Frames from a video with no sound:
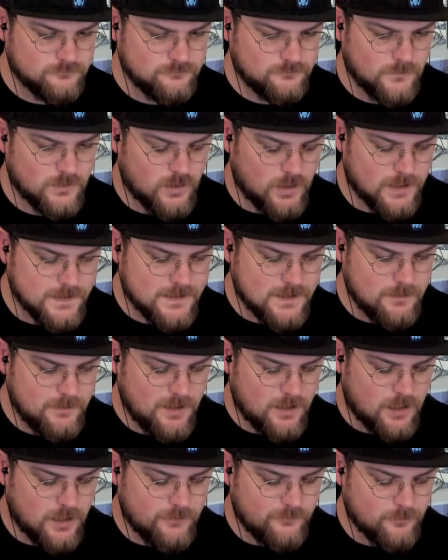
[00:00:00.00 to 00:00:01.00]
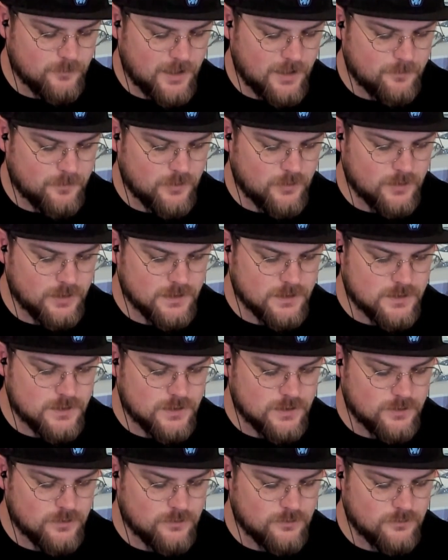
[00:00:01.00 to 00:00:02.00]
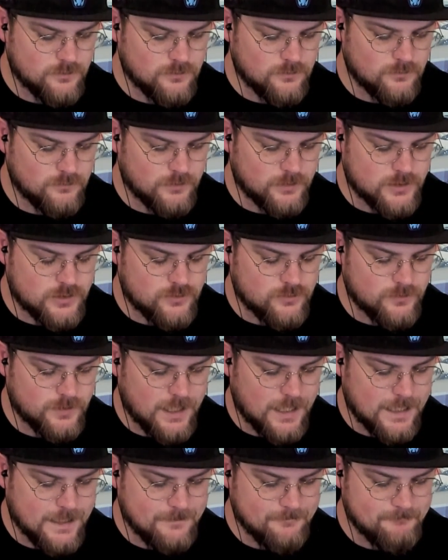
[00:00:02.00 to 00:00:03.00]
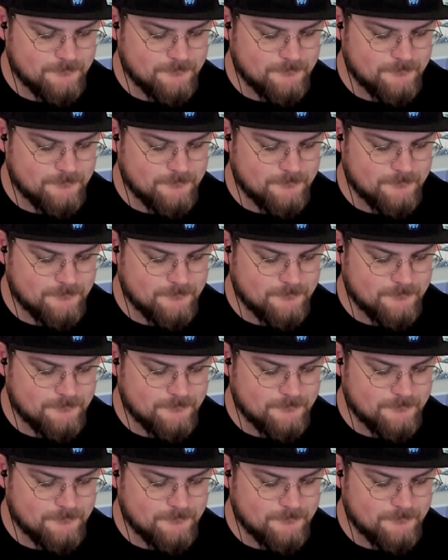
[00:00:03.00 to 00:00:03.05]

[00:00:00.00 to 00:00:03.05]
Well, it's gonna be hard for my opponent to retreat.